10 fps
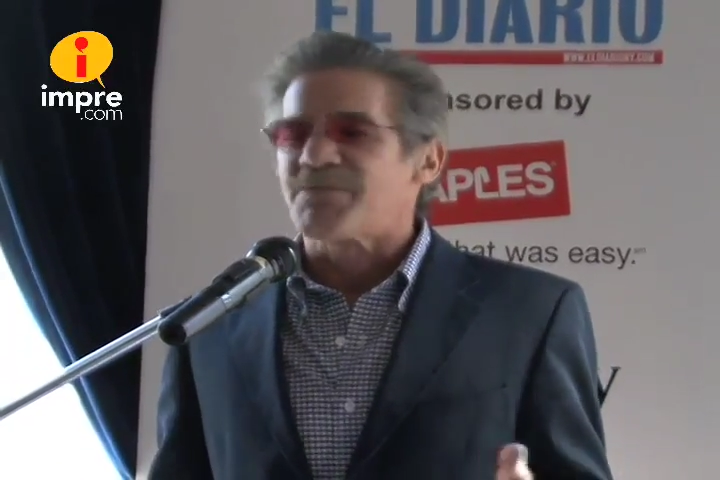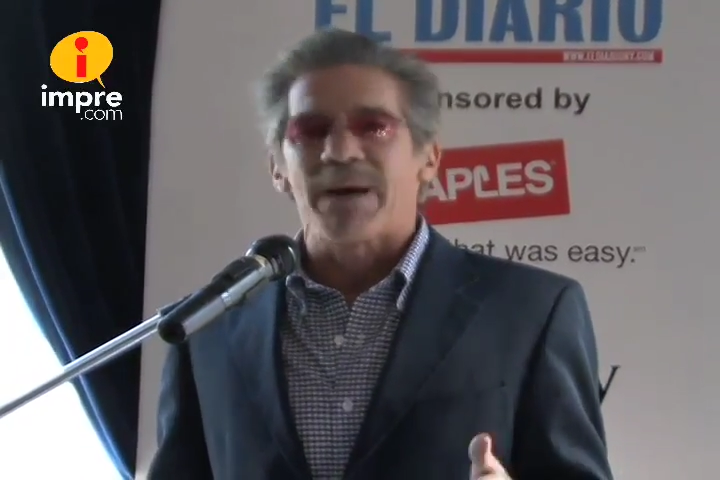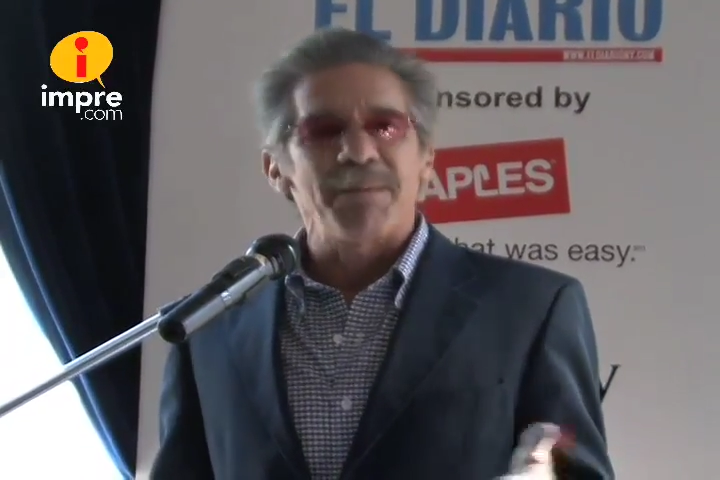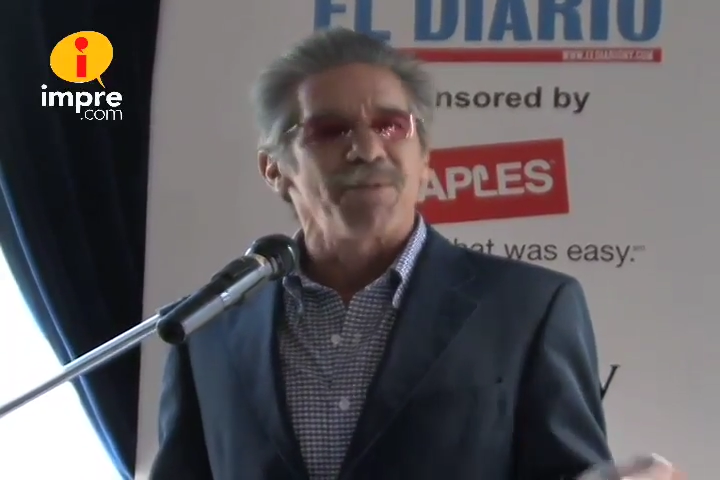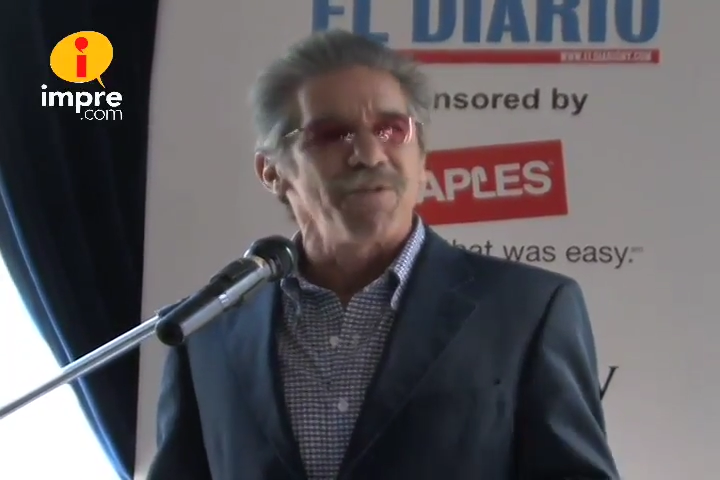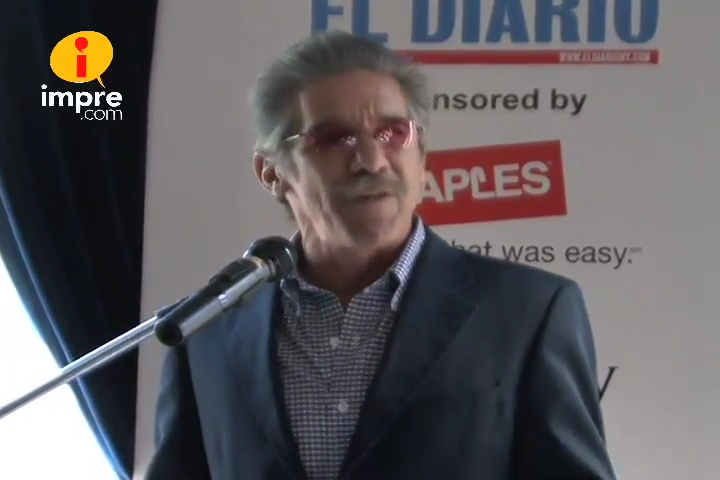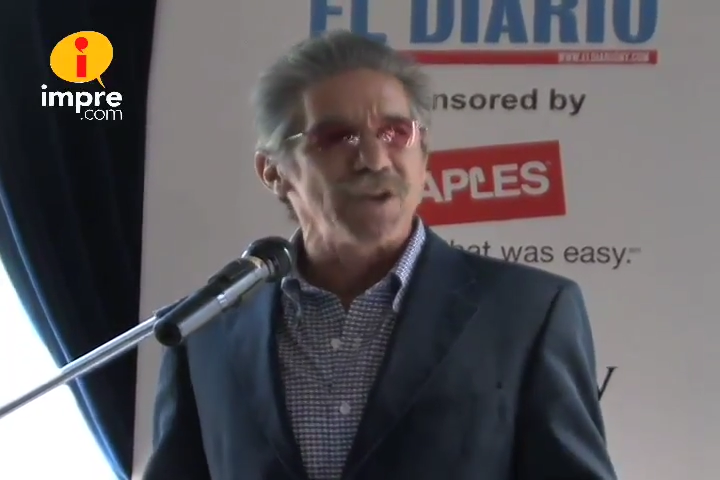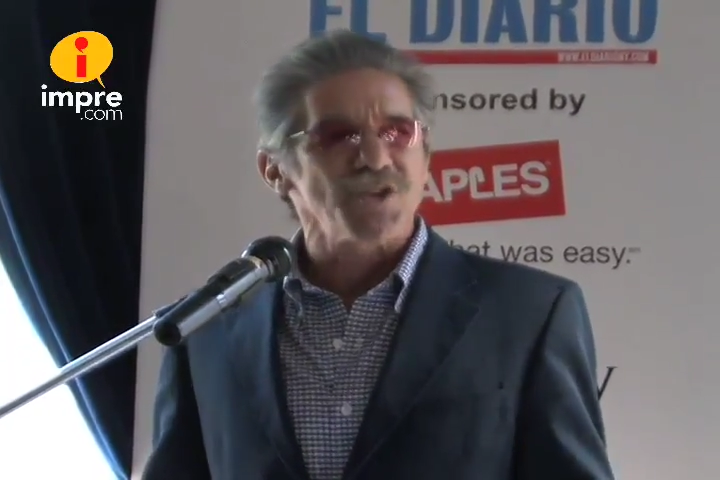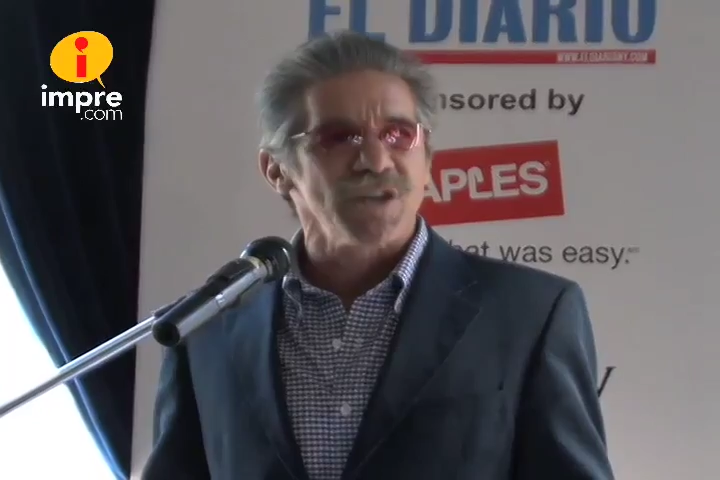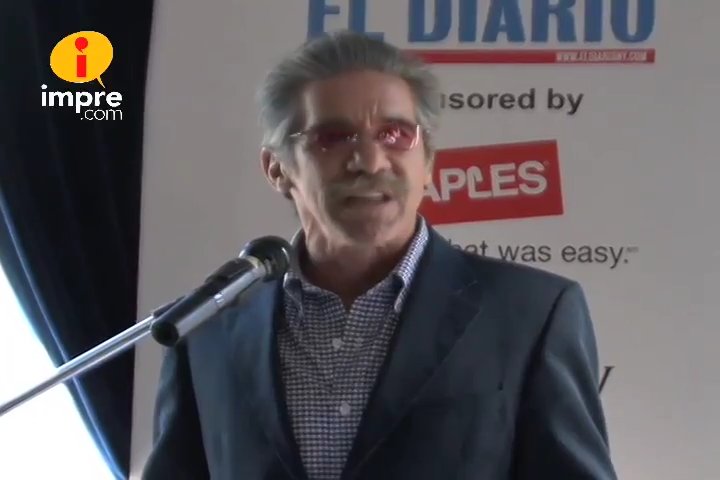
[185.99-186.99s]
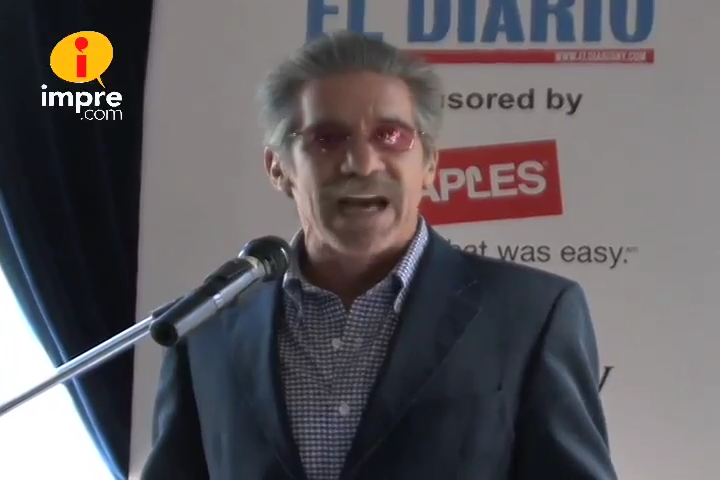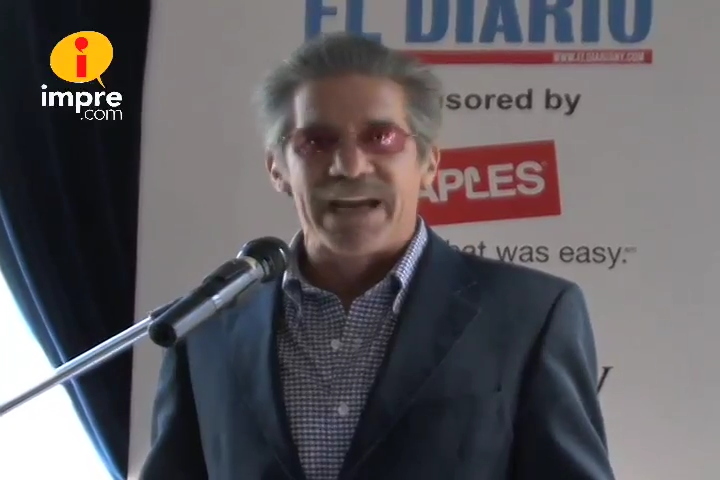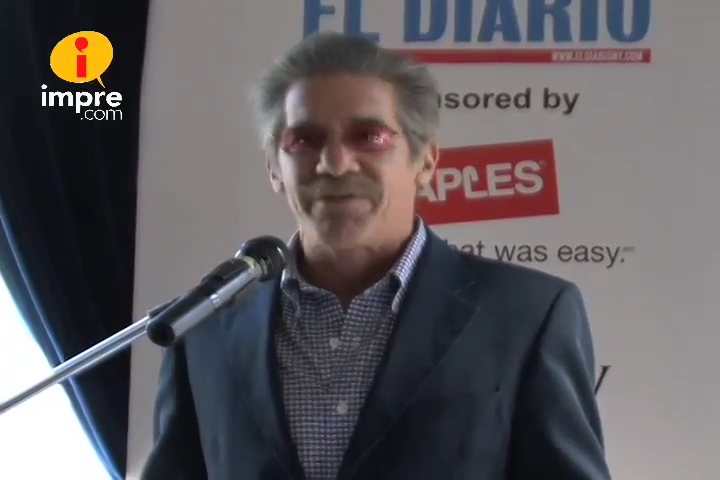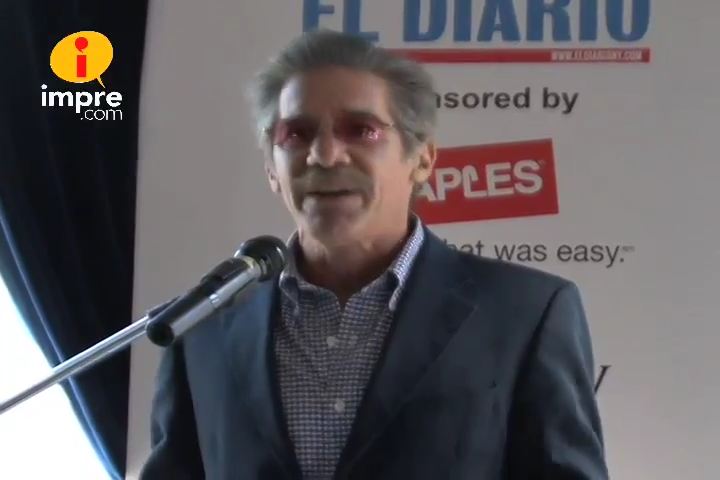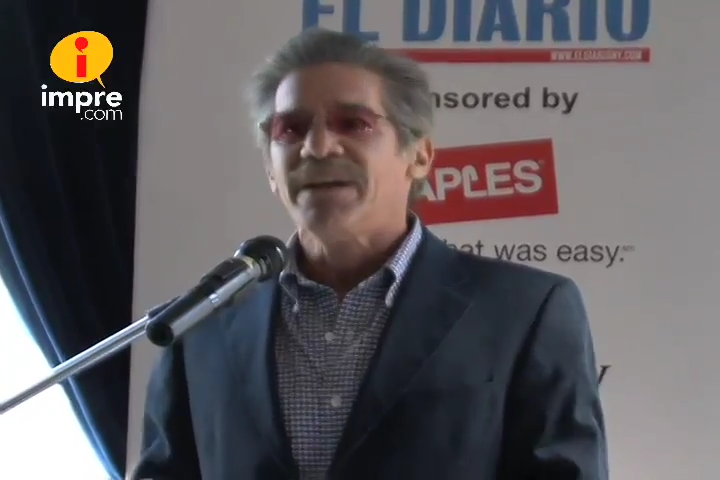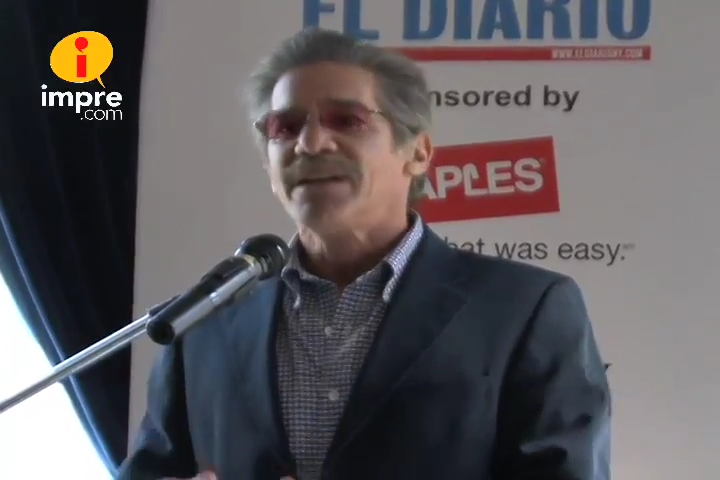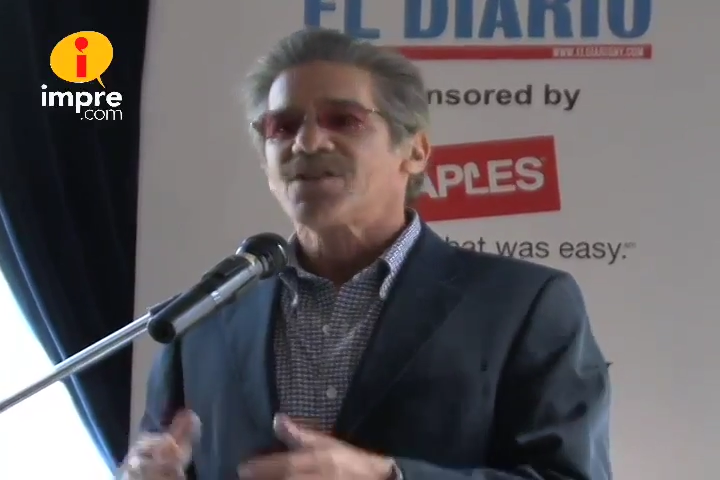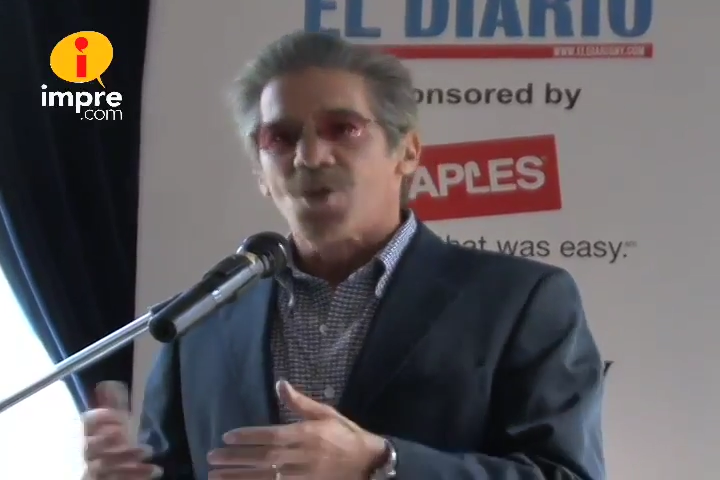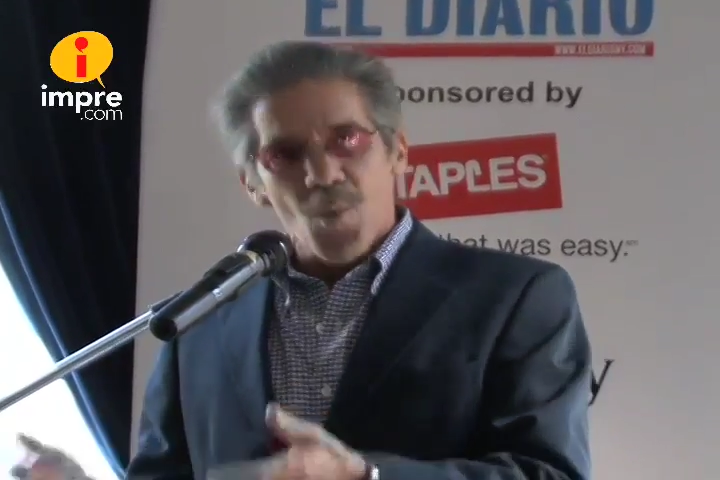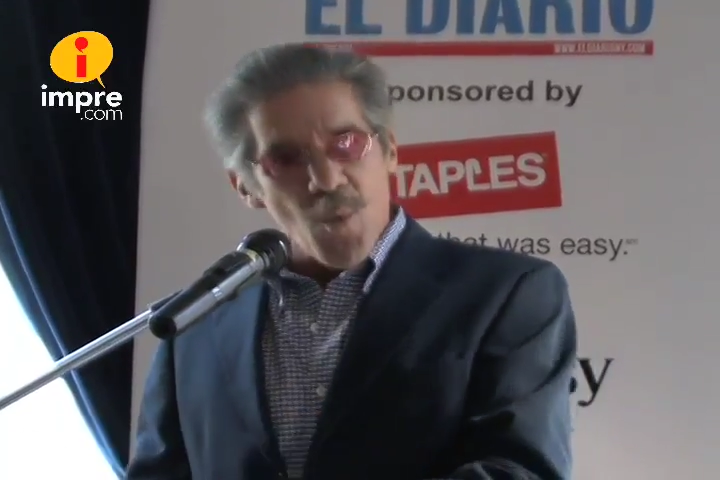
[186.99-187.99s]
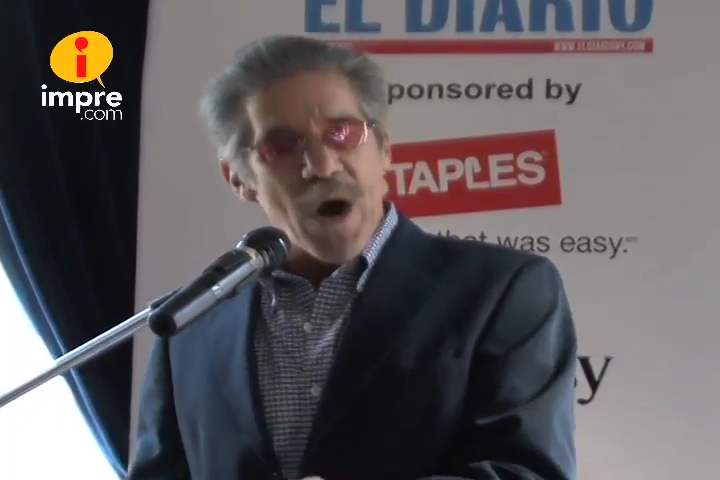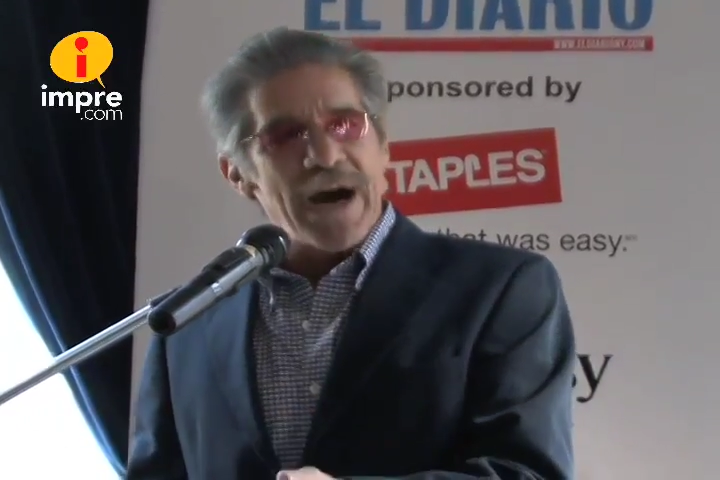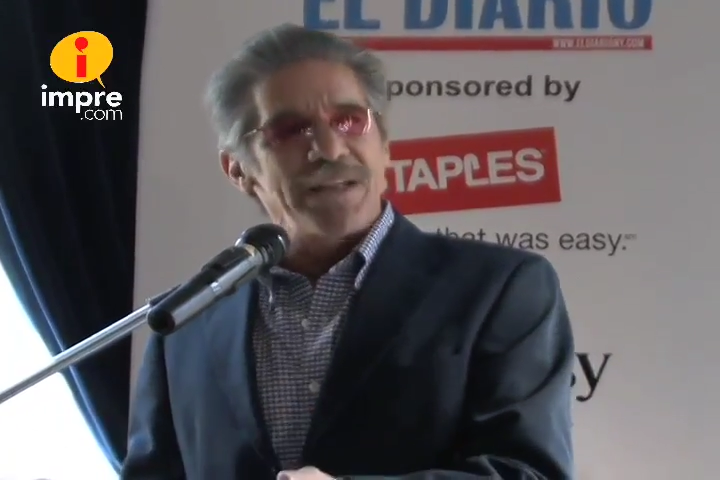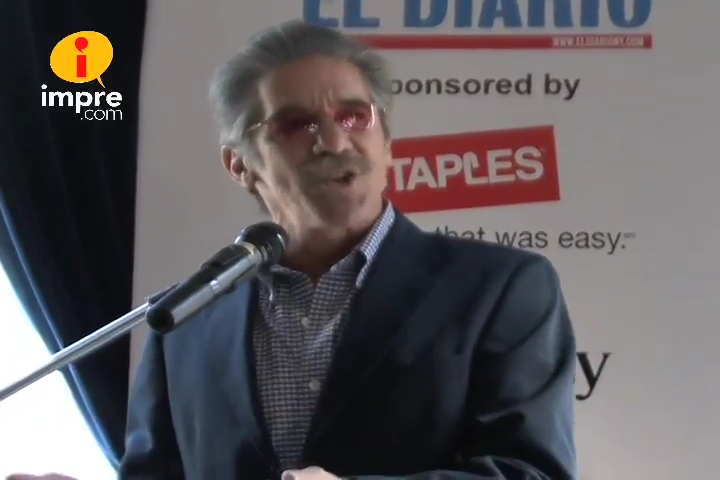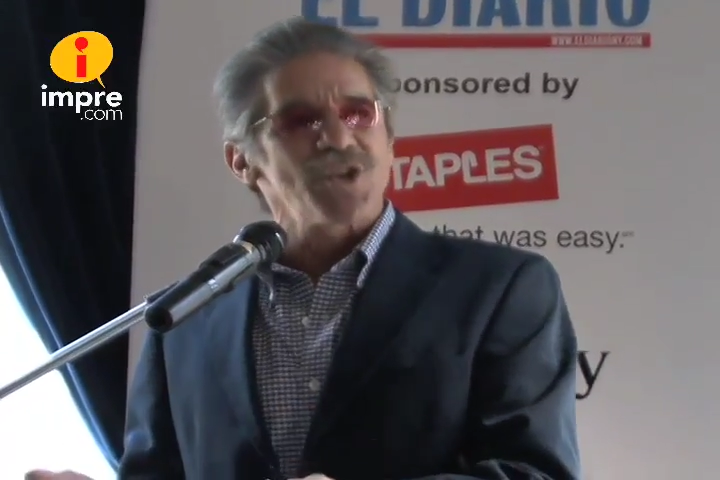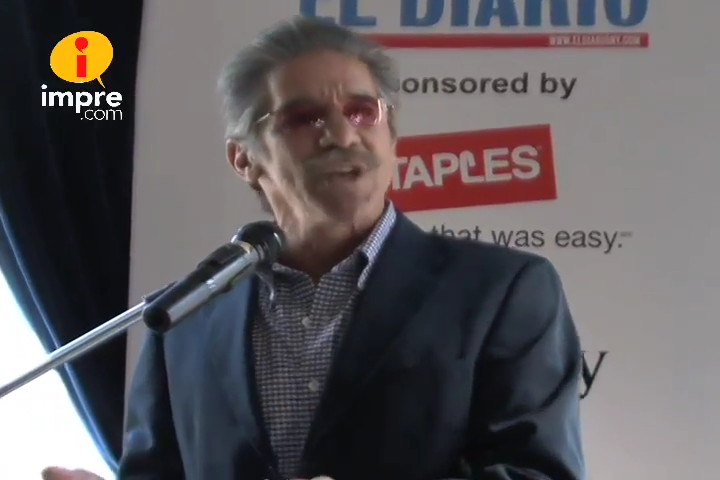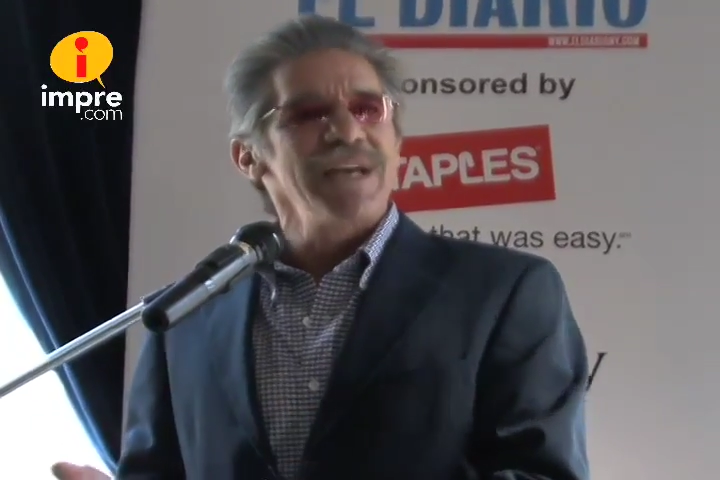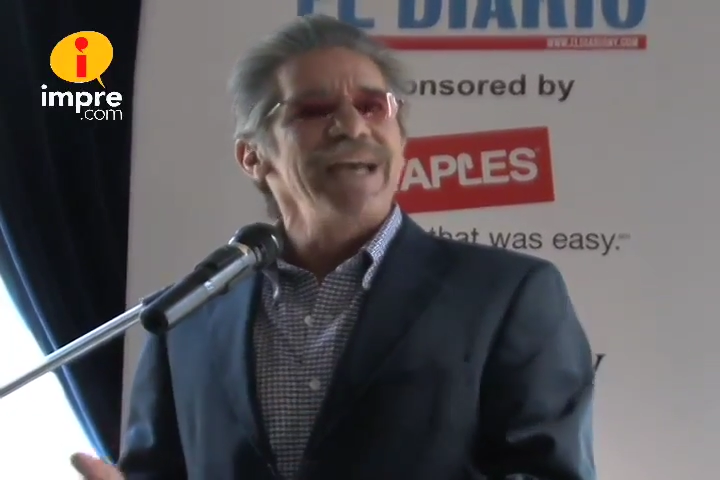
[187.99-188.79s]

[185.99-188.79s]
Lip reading: of my professional life to watch